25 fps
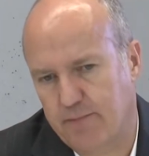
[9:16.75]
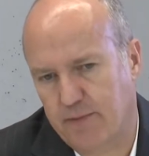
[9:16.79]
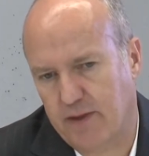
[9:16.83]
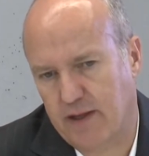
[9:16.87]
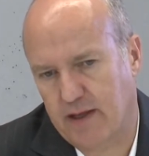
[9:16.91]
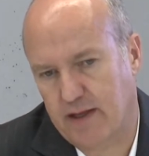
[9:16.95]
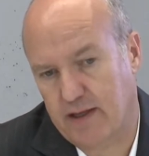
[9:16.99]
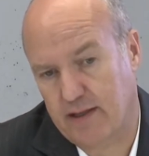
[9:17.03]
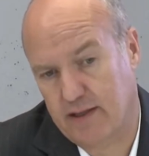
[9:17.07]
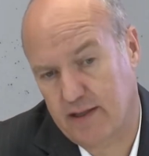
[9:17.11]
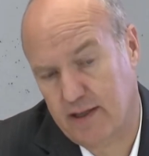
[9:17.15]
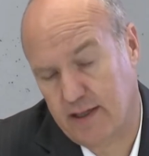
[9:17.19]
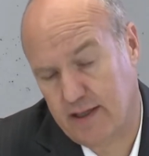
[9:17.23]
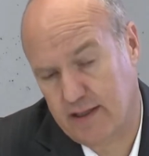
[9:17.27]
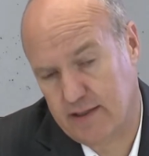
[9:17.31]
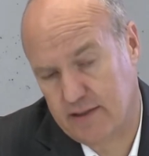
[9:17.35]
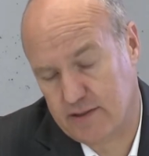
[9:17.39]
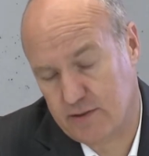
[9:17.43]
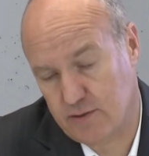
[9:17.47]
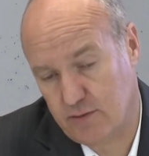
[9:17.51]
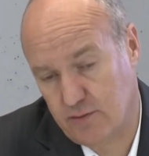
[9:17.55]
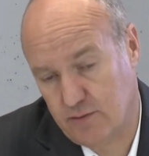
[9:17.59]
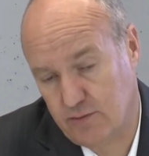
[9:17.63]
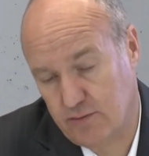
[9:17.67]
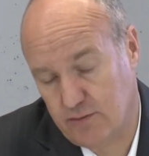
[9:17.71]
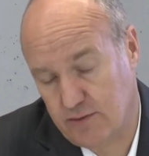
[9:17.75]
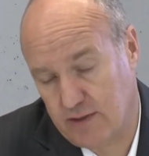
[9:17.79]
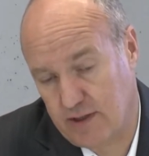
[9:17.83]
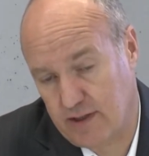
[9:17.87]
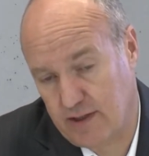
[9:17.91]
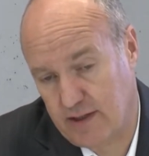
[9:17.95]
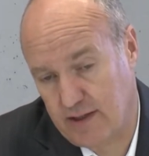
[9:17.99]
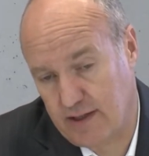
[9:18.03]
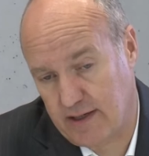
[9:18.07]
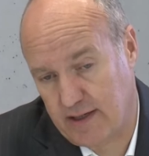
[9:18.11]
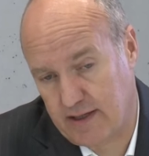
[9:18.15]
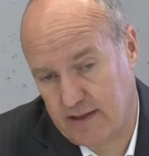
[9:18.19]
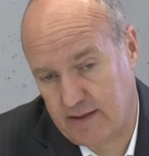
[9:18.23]
And
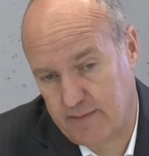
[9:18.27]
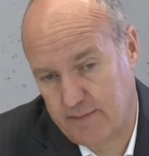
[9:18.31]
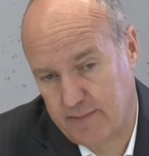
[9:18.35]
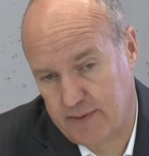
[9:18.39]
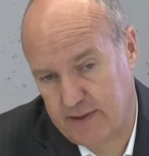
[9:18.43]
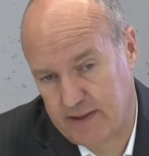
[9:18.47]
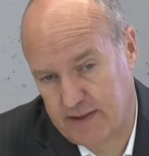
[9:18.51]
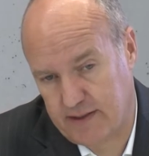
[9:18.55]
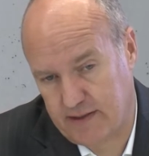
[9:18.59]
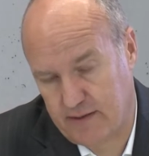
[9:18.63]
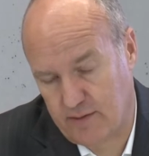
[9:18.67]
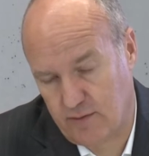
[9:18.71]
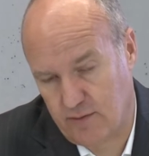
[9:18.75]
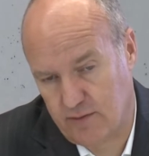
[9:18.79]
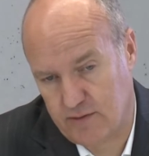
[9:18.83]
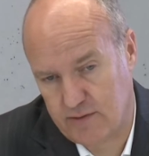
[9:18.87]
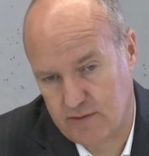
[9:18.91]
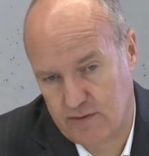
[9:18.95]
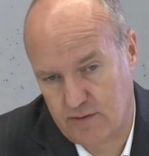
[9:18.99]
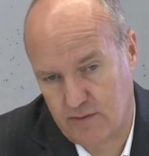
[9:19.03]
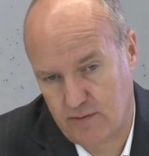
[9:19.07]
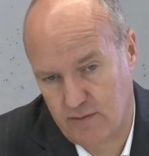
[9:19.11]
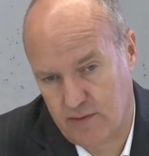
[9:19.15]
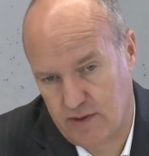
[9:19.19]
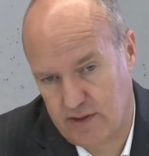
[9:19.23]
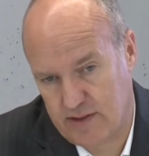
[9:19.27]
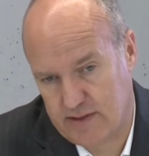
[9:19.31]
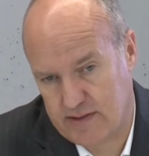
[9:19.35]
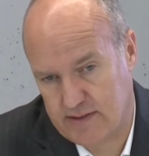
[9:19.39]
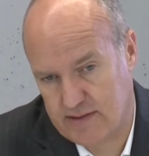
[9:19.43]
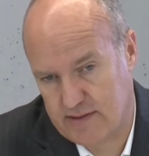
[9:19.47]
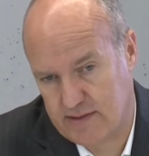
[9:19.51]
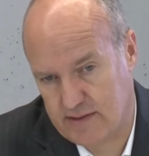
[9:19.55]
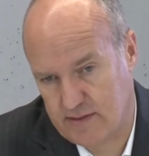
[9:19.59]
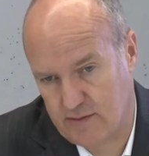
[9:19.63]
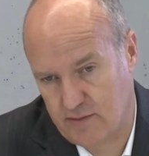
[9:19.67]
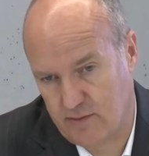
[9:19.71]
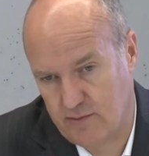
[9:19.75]
another part also
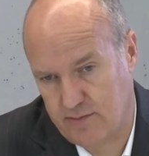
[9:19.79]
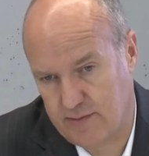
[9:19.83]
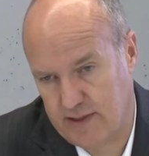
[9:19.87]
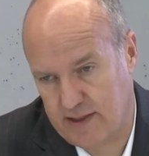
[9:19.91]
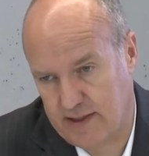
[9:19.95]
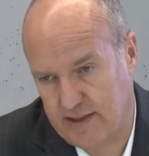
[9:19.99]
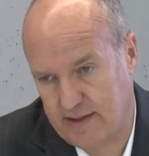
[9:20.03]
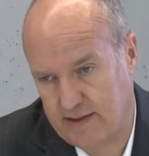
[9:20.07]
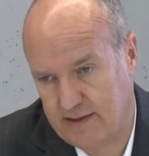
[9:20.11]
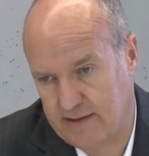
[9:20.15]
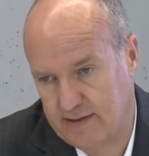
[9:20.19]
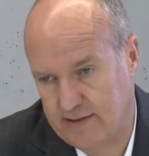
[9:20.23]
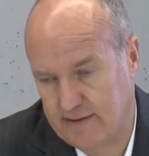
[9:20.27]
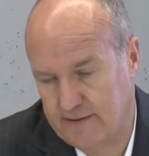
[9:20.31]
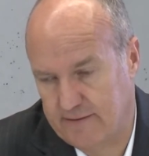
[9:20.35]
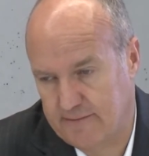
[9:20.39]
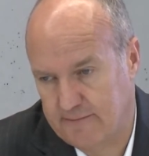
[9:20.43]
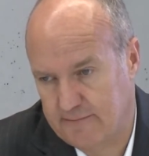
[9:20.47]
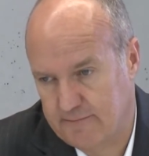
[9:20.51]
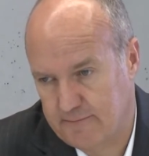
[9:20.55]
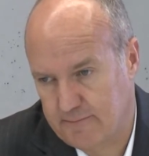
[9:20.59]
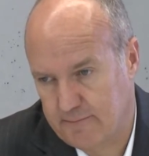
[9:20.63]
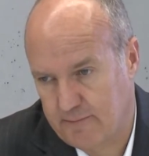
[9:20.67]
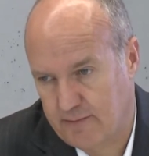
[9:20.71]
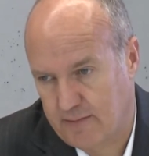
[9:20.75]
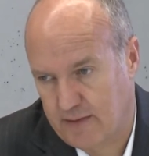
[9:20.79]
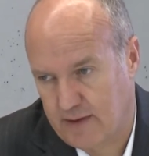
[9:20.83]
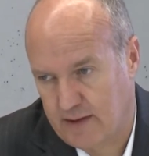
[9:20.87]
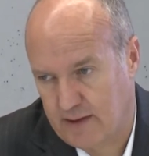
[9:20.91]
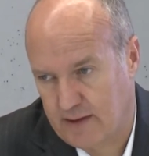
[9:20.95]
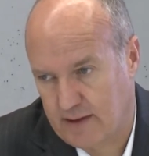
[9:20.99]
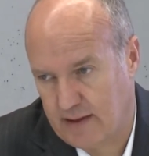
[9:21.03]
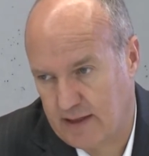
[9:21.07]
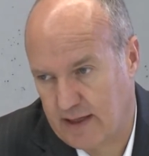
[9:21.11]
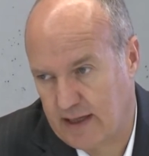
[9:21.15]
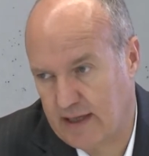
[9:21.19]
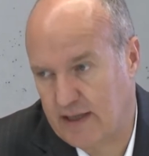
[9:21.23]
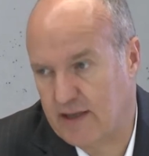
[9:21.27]
is to make
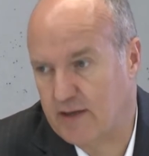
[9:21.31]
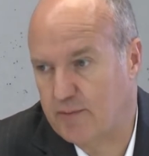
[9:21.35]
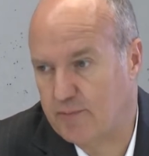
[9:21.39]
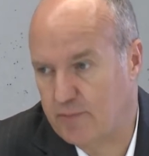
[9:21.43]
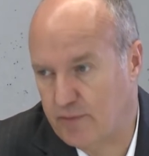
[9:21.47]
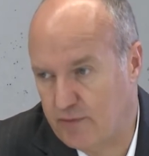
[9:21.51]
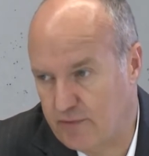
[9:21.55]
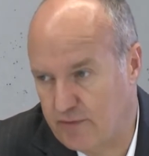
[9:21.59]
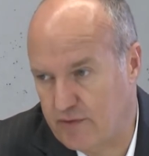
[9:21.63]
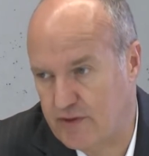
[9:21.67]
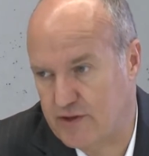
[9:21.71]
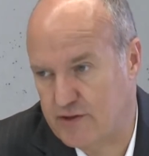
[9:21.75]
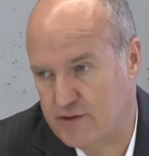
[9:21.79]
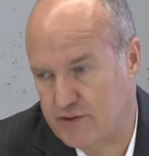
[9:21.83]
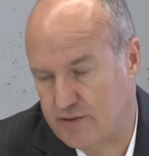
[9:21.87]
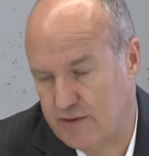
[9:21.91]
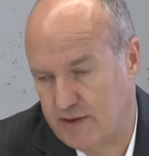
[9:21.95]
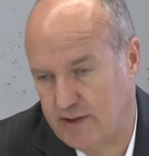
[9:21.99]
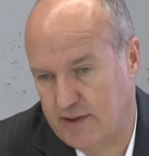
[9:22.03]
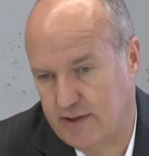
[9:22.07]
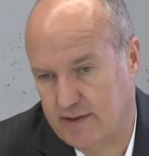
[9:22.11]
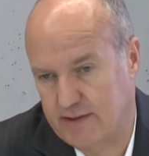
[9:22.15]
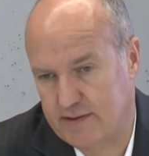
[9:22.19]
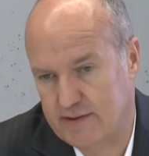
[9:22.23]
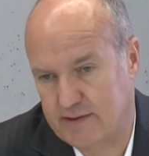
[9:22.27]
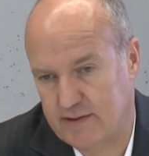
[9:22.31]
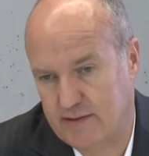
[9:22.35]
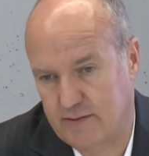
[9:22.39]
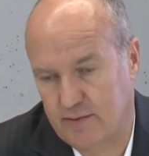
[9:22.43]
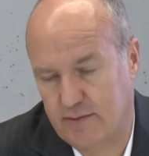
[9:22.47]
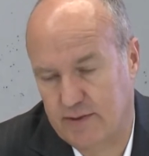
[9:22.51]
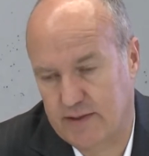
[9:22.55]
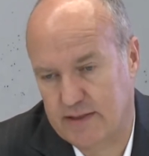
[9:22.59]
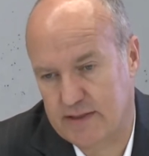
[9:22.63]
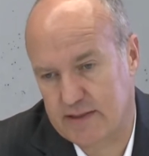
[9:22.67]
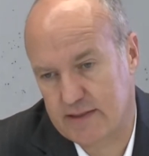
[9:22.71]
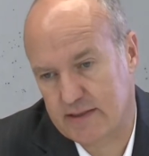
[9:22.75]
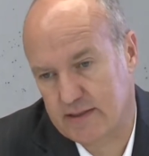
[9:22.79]
higher provisioning. So
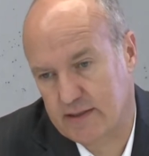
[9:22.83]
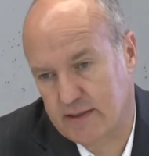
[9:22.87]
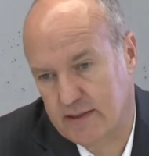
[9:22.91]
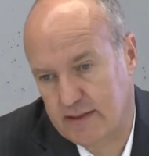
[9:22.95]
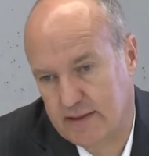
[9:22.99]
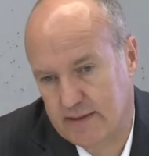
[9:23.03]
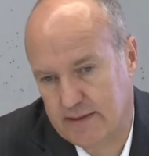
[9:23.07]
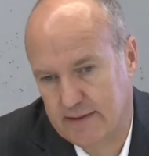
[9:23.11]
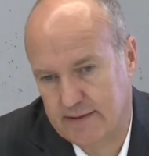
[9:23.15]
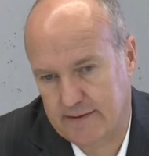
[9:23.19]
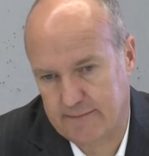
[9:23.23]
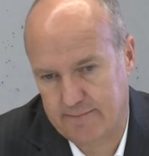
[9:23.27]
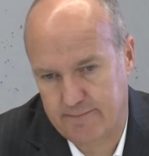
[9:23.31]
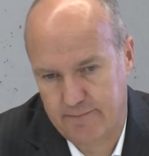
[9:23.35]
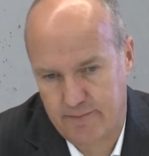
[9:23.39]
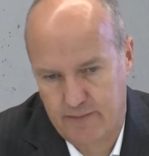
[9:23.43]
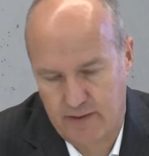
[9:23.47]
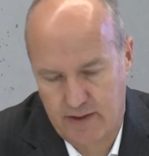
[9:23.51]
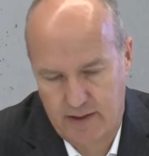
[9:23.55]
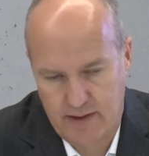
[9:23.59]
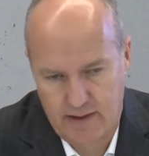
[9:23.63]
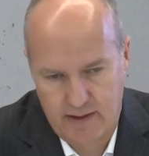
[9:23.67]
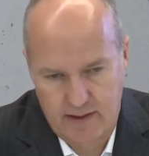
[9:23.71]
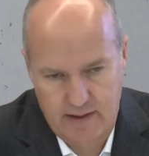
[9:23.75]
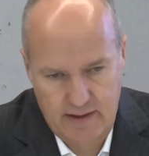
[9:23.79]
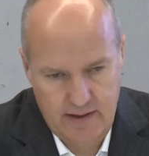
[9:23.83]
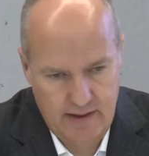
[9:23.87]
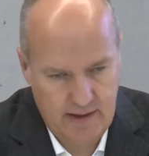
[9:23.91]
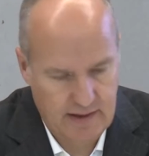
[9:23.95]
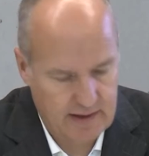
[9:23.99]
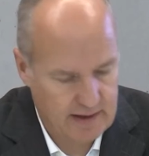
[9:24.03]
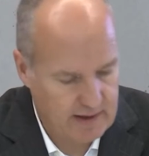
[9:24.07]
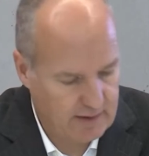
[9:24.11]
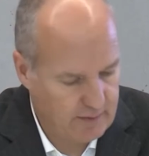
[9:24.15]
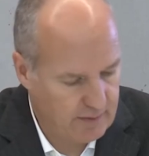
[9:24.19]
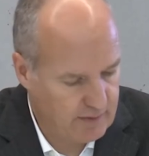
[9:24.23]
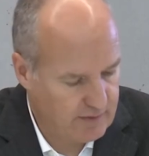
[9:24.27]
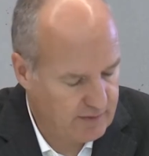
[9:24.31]
it's in
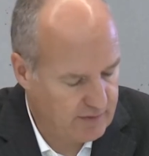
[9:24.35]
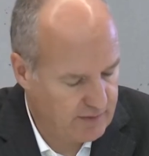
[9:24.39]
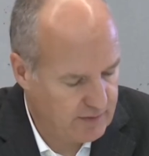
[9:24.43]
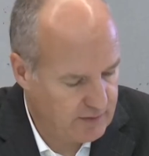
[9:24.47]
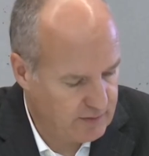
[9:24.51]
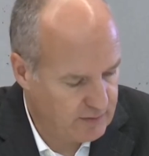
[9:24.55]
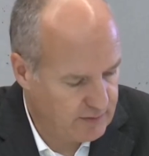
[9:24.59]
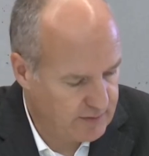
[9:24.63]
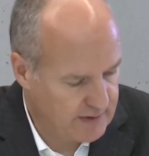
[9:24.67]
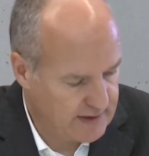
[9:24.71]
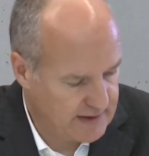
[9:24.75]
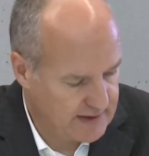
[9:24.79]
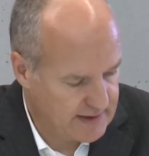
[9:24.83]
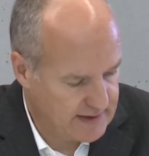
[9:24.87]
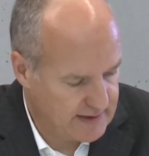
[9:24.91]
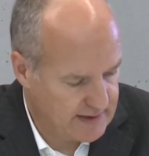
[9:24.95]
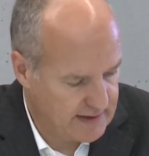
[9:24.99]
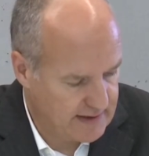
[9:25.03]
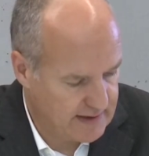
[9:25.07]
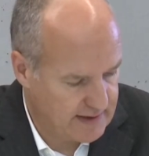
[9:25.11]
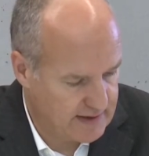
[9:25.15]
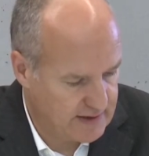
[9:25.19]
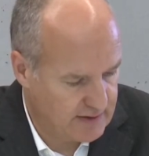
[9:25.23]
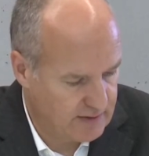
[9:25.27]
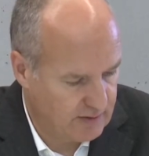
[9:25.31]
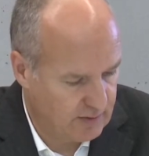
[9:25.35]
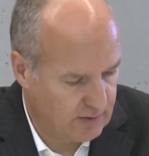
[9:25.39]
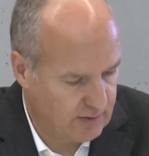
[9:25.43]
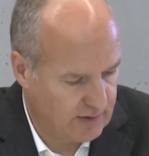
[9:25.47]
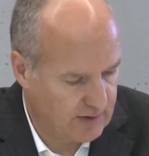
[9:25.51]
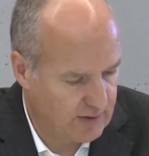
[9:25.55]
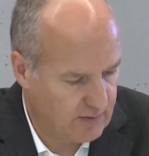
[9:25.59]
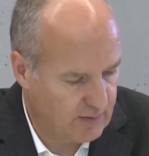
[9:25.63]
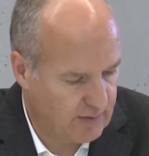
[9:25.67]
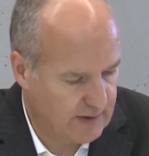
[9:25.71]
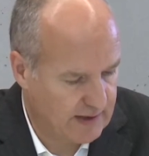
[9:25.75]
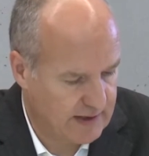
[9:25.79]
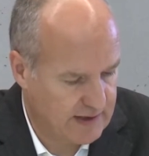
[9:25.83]
our view, it's the only
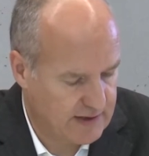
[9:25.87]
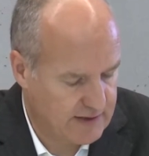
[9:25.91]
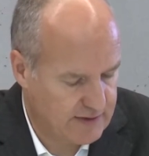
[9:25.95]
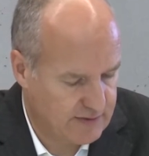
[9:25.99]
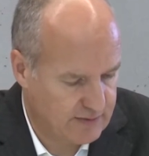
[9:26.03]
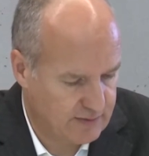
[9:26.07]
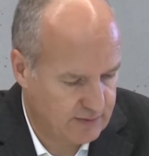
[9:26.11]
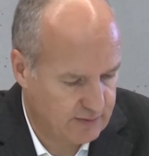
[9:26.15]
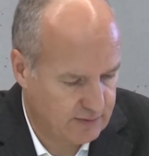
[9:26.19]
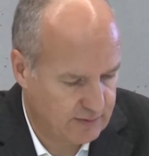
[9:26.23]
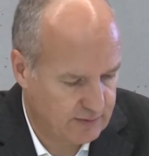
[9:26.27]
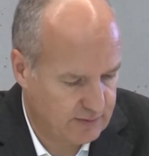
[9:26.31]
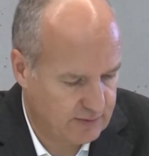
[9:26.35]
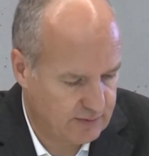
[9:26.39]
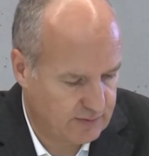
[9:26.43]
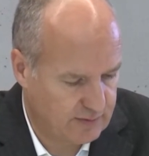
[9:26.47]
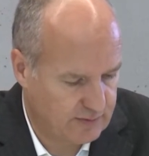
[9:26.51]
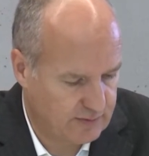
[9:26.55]
ways to